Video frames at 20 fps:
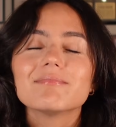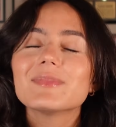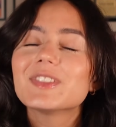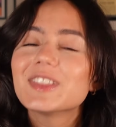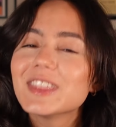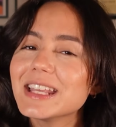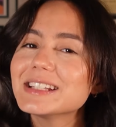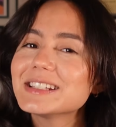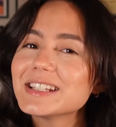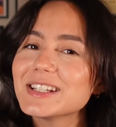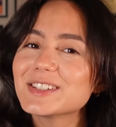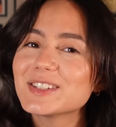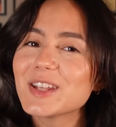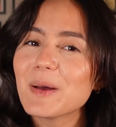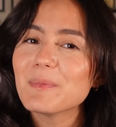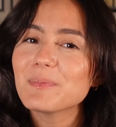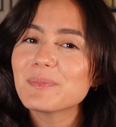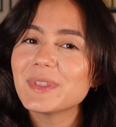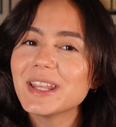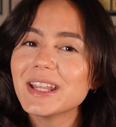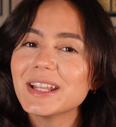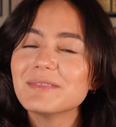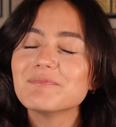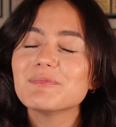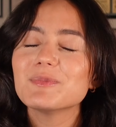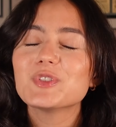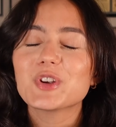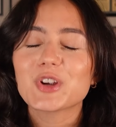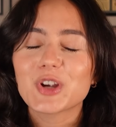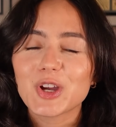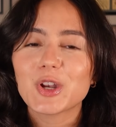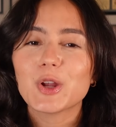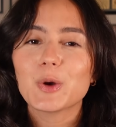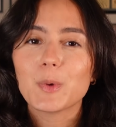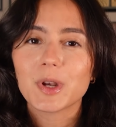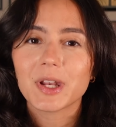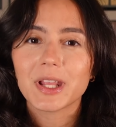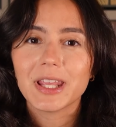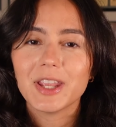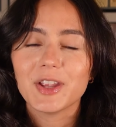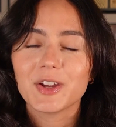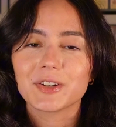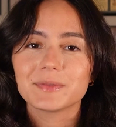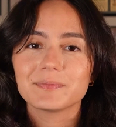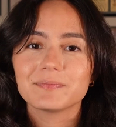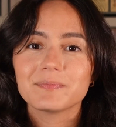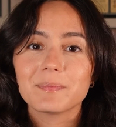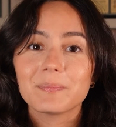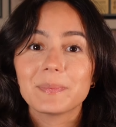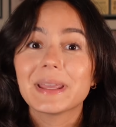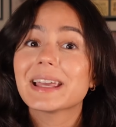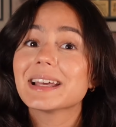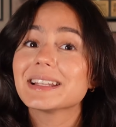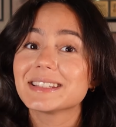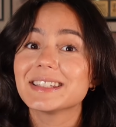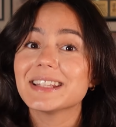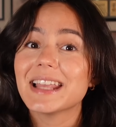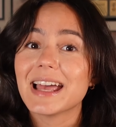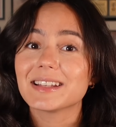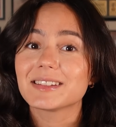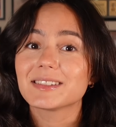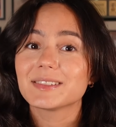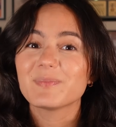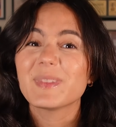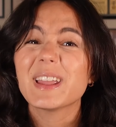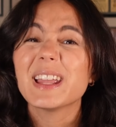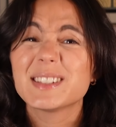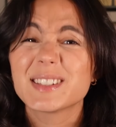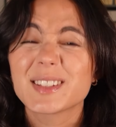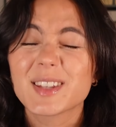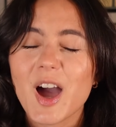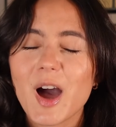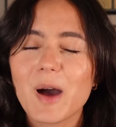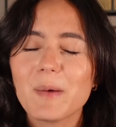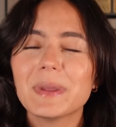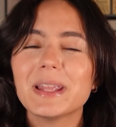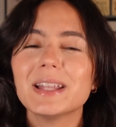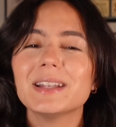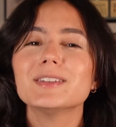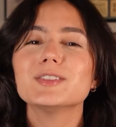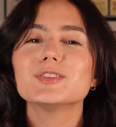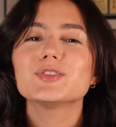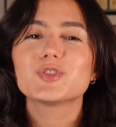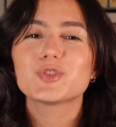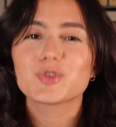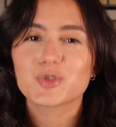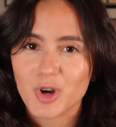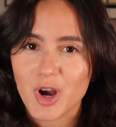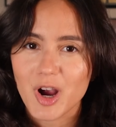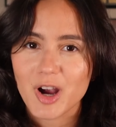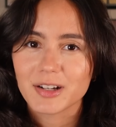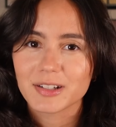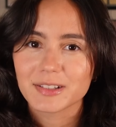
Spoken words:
this is something you're gonna wanna hear. Because yes, it's coming strong.